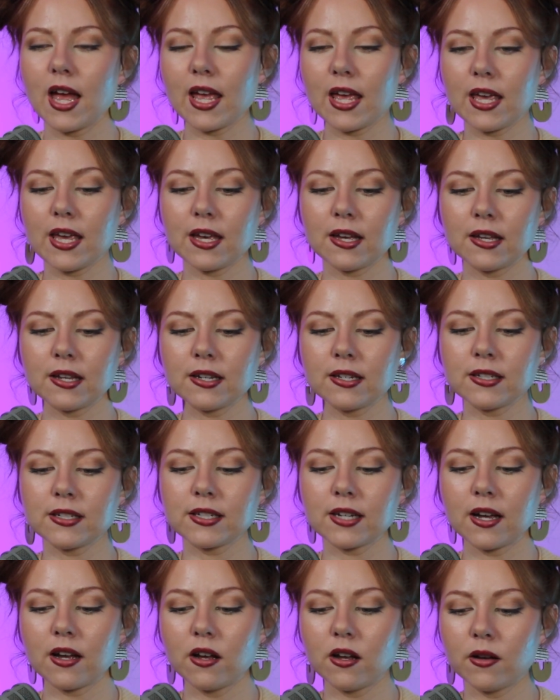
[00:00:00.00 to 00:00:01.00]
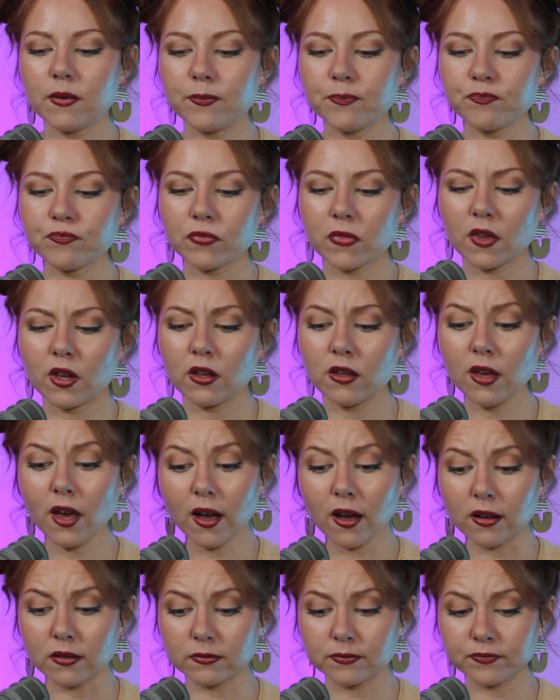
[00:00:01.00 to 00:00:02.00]
And
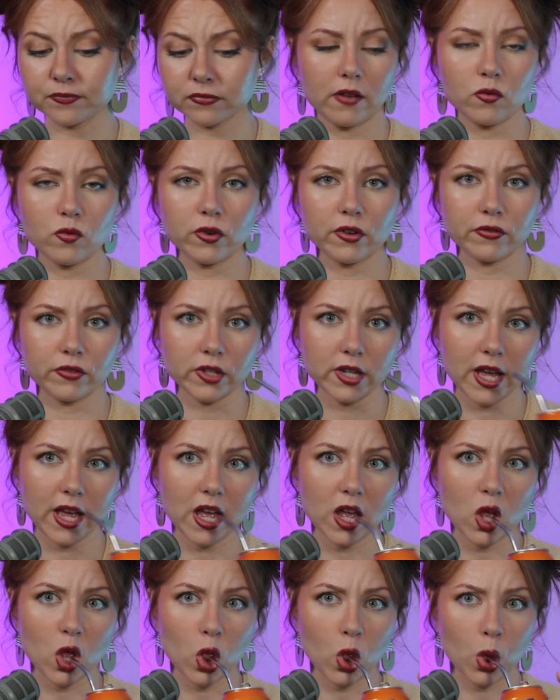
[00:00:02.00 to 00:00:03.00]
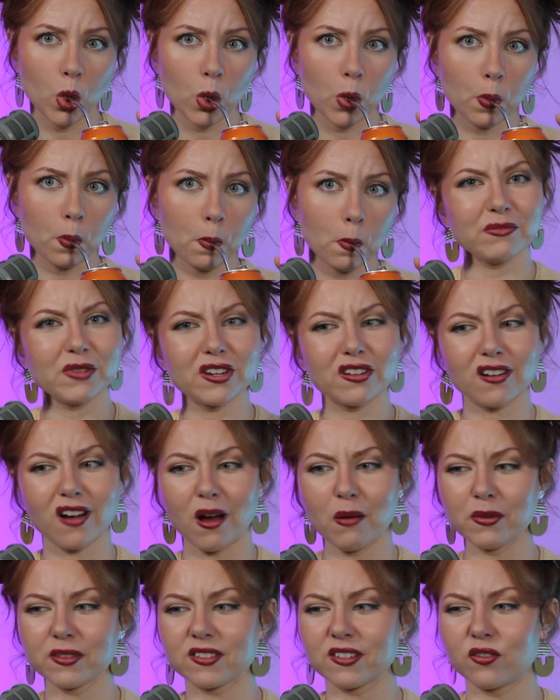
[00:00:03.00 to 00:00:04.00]
yeah, have a wonderful day. Leave me your
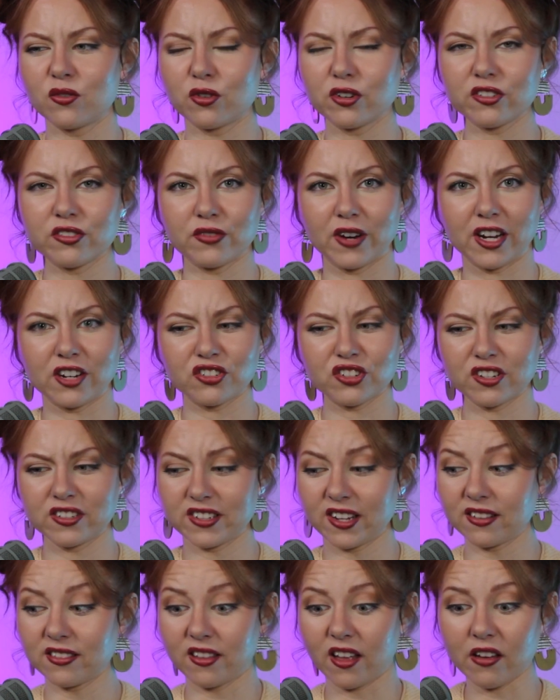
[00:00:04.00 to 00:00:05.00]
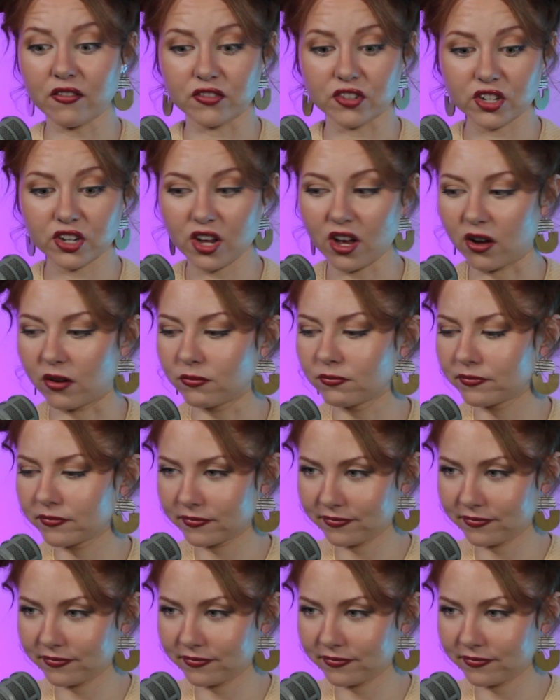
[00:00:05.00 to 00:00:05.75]
comments on Horse Ranch, because I'd love to know.